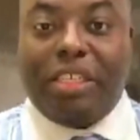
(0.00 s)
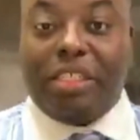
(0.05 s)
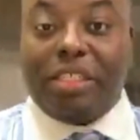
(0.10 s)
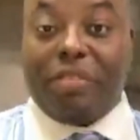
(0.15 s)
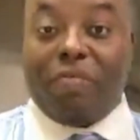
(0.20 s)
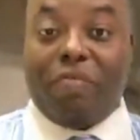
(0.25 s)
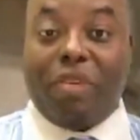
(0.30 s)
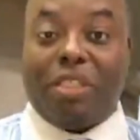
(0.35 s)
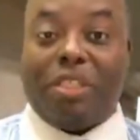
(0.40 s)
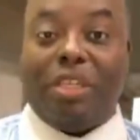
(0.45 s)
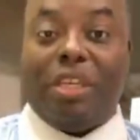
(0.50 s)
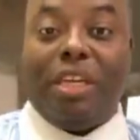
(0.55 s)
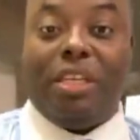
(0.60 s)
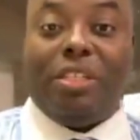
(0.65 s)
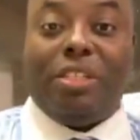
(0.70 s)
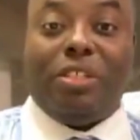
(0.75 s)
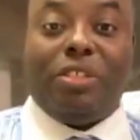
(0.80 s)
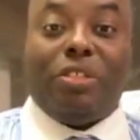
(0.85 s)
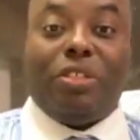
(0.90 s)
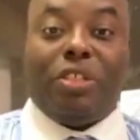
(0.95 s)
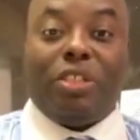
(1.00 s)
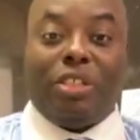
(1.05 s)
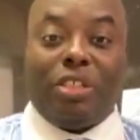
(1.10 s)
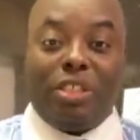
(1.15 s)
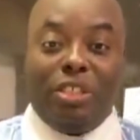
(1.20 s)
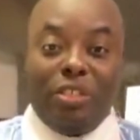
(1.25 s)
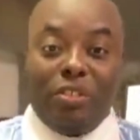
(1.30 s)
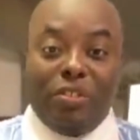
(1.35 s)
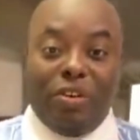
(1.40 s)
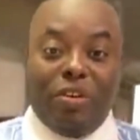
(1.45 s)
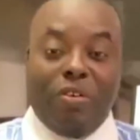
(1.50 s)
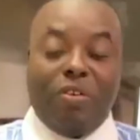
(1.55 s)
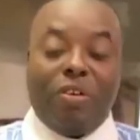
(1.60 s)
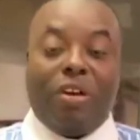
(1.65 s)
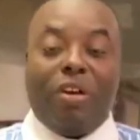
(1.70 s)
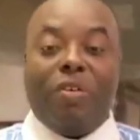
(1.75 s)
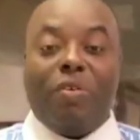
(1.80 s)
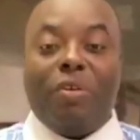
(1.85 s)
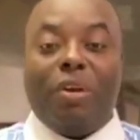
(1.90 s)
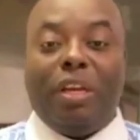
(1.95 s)
these investigations are still
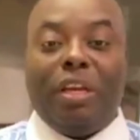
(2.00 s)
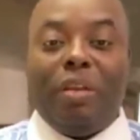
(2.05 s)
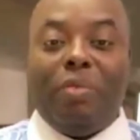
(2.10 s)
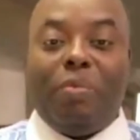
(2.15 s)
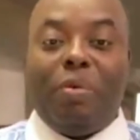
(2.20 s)
ongoing